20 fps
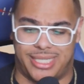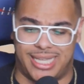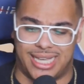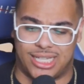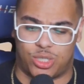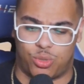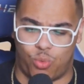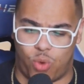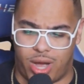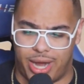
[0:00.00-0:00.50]

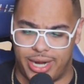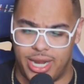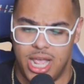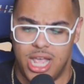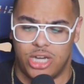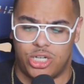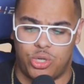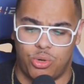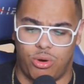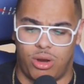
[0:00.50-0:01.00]

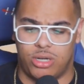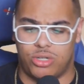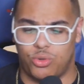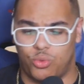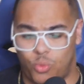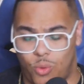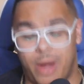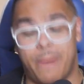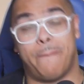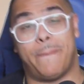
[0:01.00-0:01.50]
6'1",
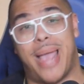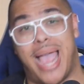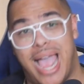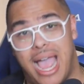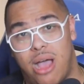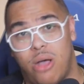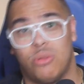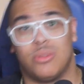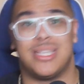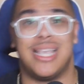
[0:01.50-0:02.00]
201
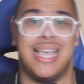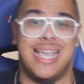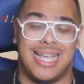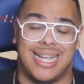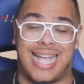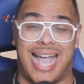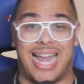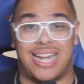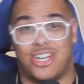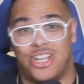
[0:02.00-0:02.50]
pounds,
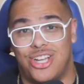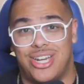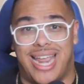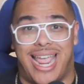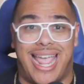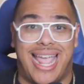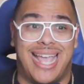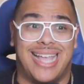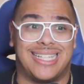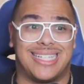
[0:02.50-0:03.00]
got
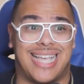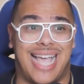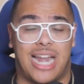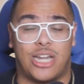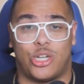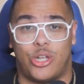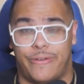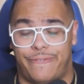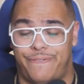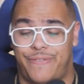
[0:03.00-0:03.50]
good hands,
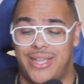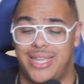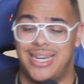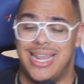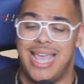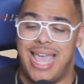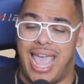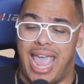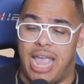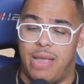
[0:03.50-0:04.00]
got good
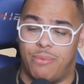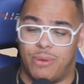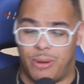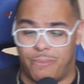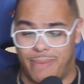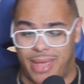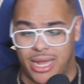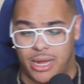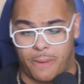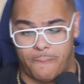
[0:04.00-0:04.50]
feet,
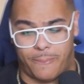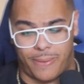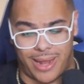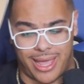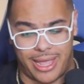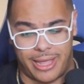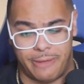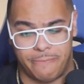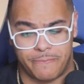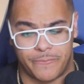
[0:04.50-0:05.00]
able to make a
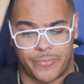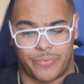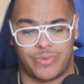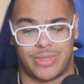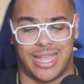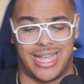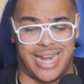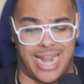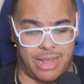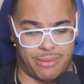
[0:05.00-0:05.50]
play.
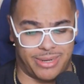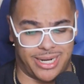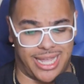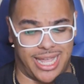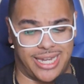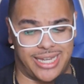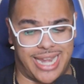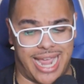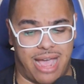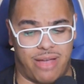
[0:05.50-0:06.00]
and able
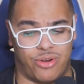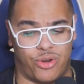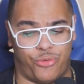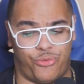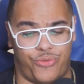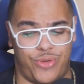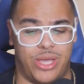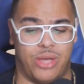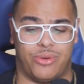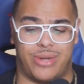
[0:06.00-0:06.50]
to get down
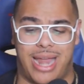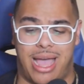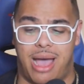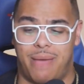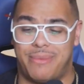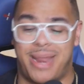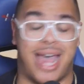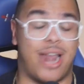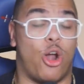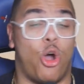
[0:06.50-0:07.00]
the field.
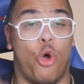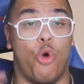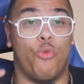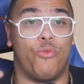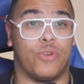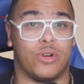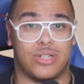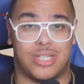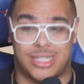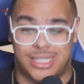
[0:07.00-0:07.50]
Now, I'm not
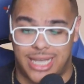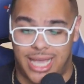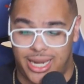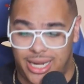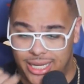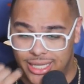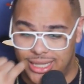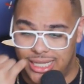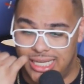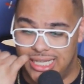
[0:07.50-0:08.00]

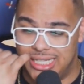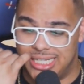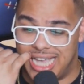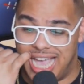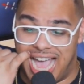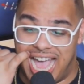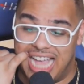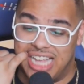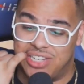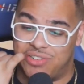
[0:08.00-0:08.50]
overselling
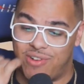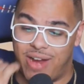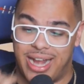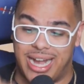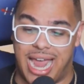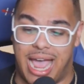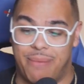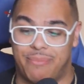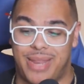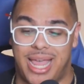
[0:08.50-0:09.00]
these guys,
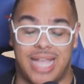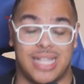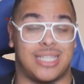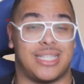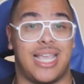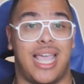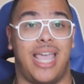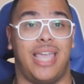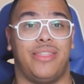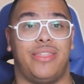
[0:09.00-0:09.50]
right? I'm
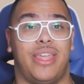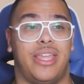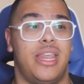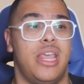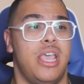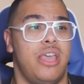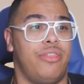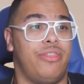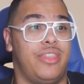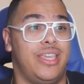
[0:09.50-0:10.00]
not saying
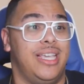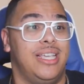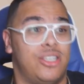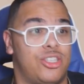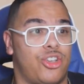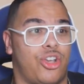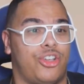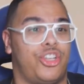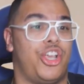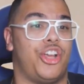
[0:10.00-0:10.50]
that
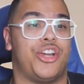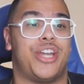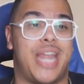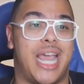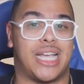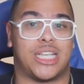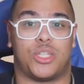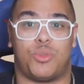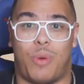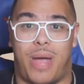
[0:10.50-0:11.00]
these are your
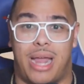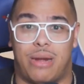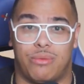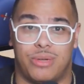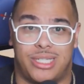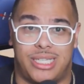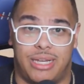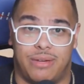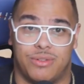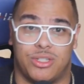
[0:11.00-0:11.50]
next
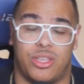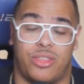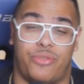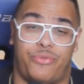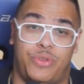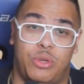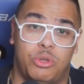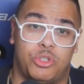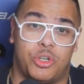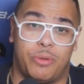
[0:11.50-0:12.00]
wide receivers
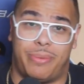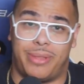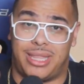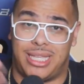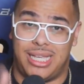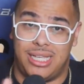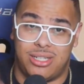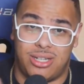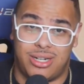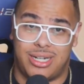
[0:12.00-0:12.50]
of the future,
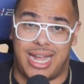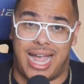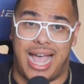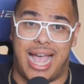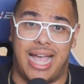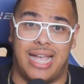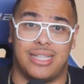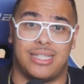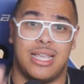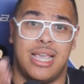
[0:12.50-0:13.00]
but these are
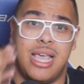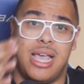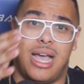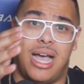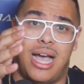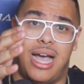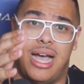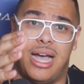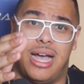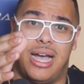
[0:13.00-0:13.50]
guys,
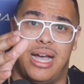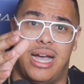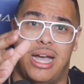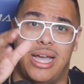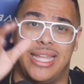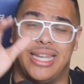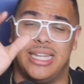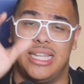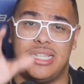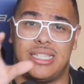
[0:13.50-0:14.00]

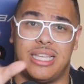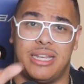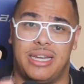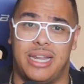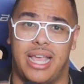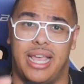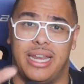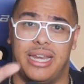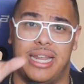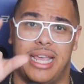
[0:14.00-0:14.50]
at least
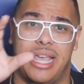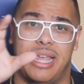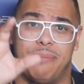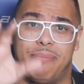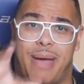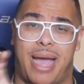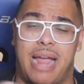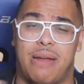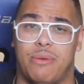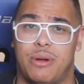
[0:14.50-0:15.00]

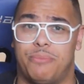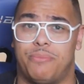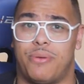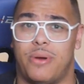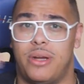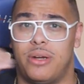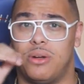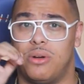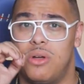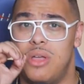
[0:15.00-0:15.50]
in
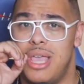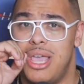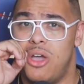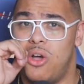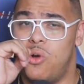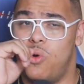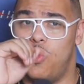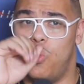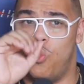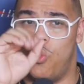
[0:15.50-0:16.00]
Byron Pringle,
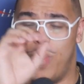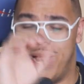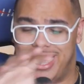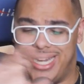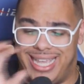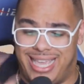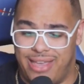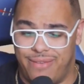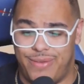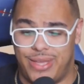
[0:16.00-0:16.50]
who,
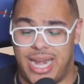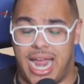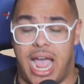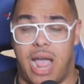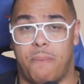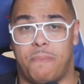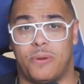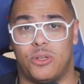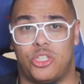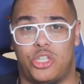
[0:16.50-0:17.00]
when
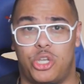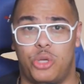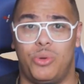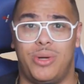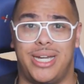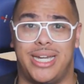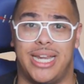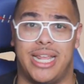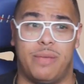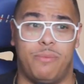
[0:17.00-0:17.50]
given
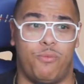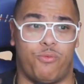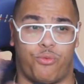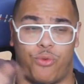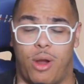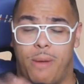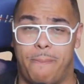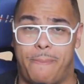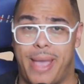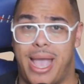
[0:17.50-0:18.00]
opportunity
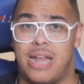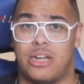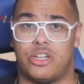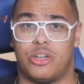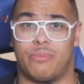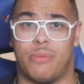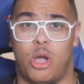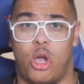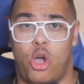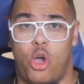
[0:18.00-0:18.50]
from
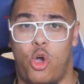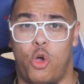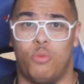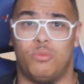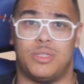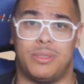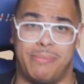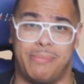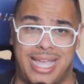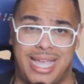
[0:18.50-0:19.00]
Patrick
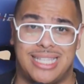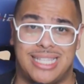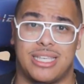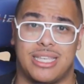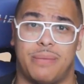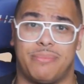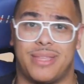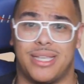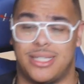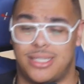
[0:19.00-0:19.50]
Mahomes,
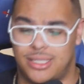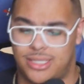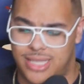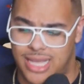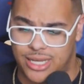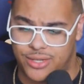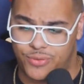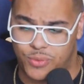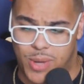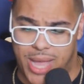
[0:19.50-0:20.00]
made something
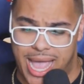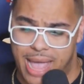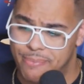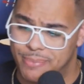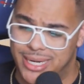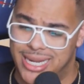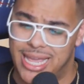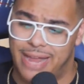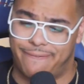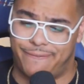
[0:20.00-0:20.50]
successful happen.